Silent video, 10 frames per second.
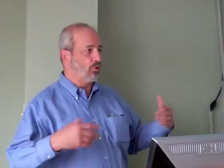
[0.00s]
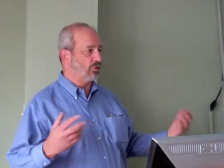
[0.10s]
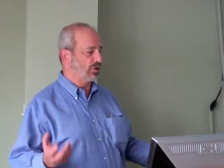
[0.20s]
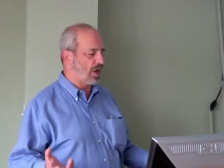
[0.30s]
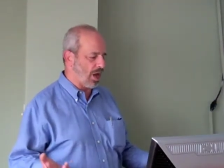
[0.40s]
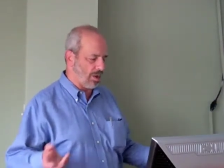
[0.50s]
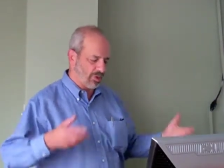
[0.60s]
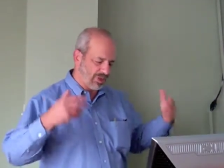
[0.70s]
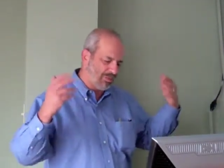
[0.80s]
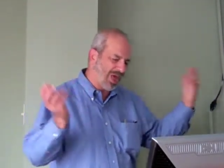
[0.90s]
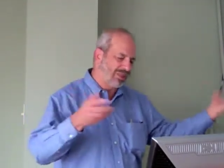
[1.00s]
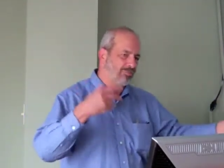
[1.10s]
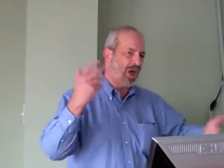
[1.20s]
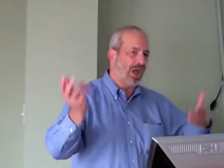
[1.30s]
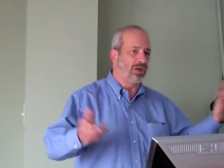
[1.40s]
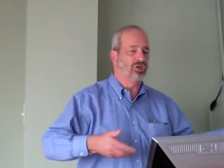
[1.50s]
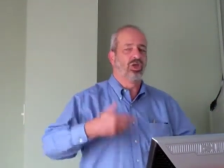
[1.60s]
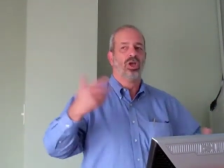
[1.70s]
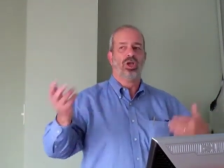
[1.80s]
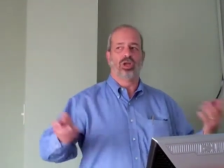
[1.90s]
over time. And the mathematics
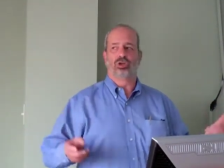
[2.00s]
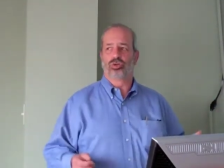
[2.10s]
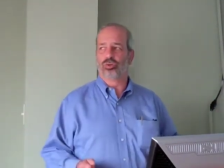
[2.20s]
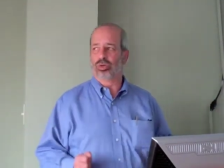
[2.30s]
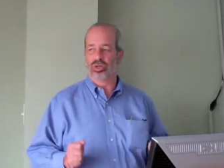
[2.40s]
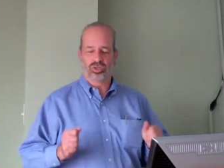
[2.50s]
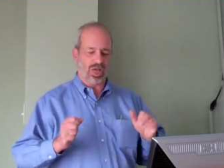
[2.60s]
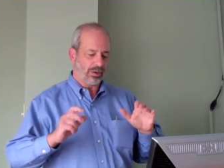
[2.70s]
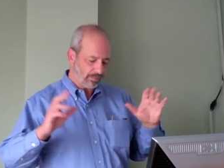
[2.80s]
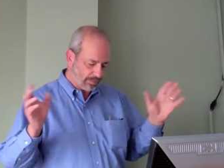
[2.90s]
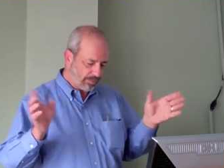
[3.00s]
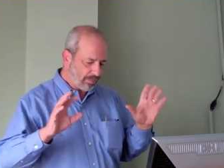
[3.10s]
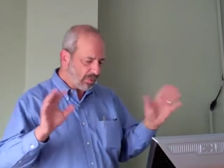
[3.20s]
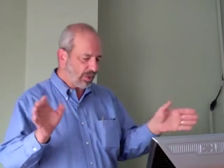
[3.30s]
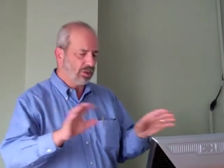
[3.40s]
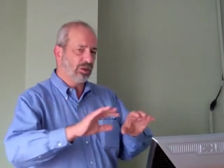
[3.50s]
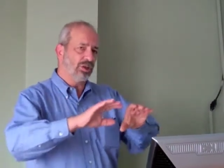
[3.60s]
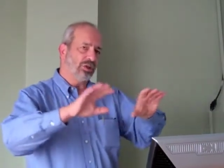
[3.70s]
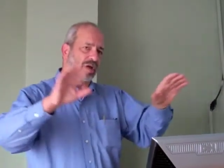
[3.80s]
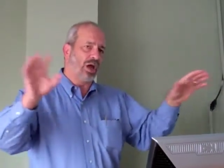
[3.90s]
ensures that
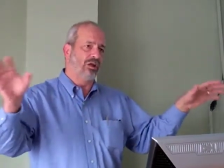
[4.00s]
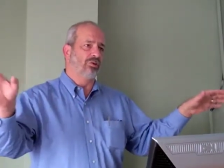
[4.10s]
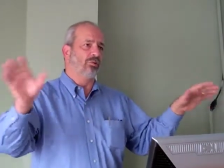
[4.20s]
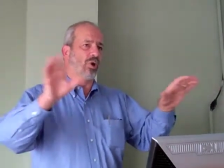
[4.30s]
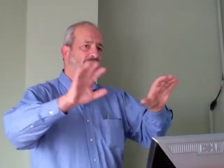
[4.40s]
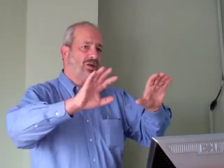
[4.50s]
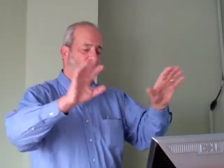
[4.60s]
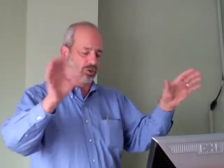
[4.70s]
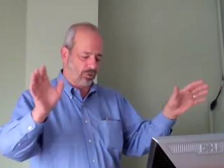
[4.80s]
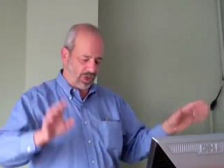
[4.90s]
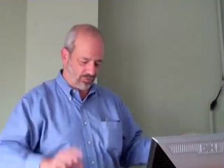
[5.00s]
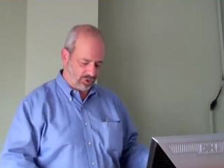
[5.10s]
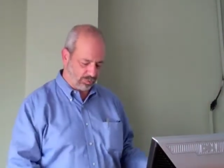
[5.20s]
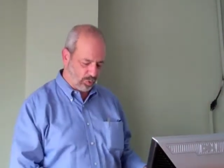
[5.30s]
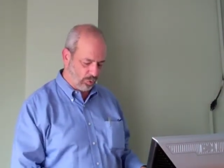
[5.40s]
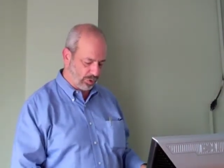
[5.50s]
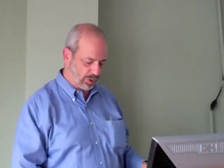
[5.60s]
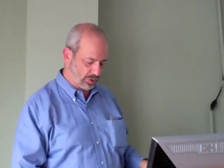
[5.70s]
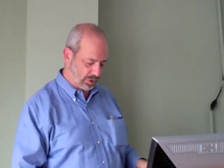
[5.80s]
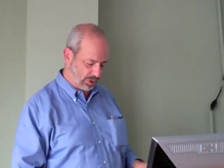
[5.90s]
the kind of the right degree of
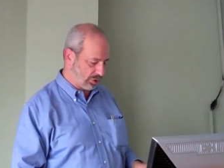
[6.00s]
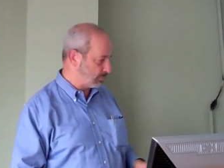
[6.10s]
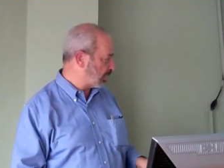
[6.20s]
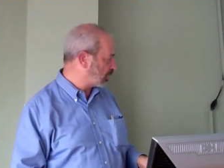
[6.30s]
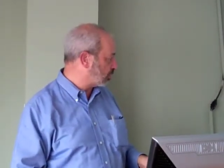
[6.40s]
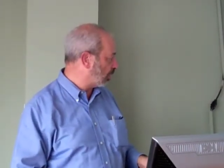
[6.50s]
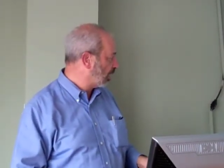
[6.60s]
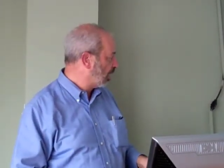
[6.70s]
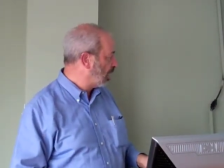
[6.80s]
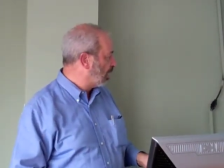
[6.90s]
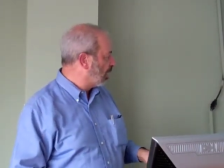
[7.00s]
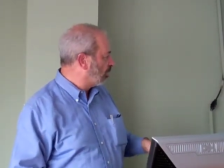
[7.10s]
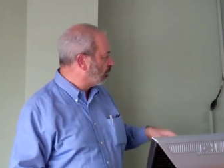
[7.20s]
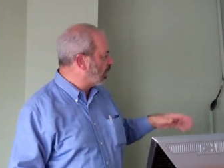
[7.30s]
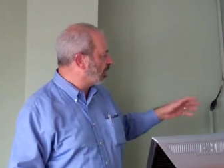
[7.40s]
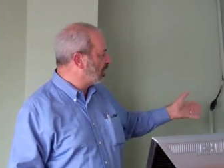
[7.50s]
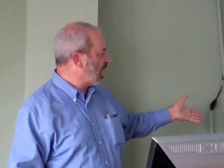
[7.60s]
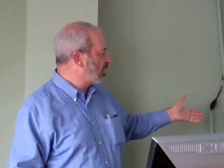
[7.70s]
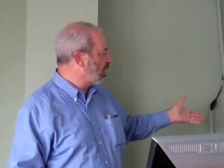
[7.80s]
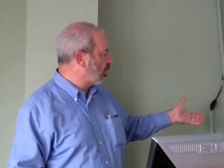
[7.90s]
smoothness to this picture. We can
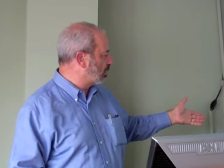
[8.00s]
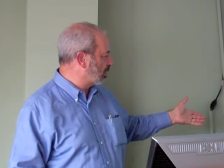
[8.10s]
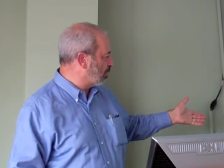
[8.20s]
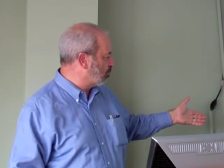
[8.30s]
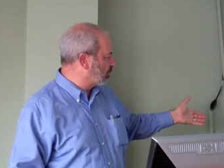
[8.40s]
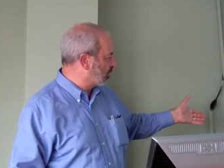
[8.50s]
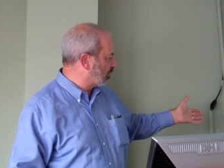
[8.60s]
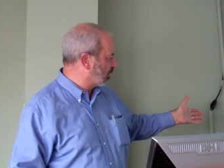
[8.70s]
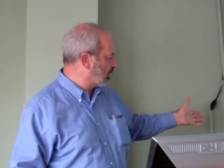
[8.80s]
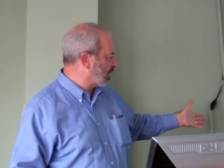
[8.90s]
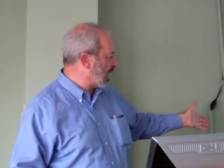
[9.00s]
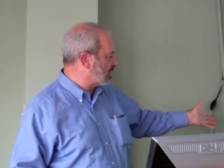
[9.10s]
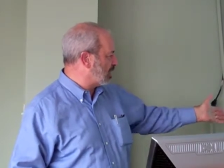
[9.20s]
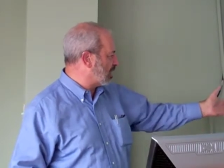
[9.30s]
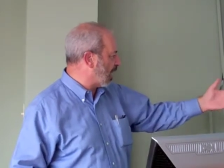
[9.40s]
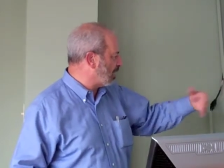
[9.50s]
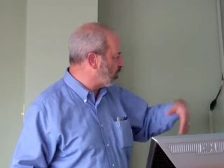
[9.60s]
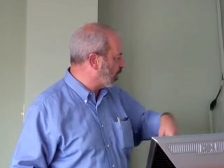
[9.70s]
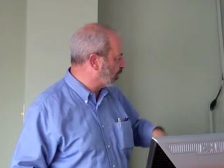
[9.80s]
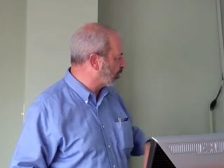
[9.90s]
then go to, the, to
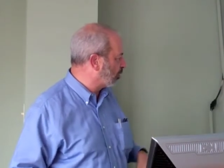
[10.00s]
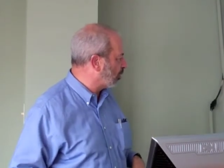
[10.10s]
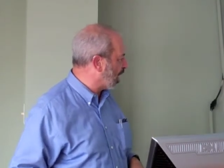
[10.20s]
1991 through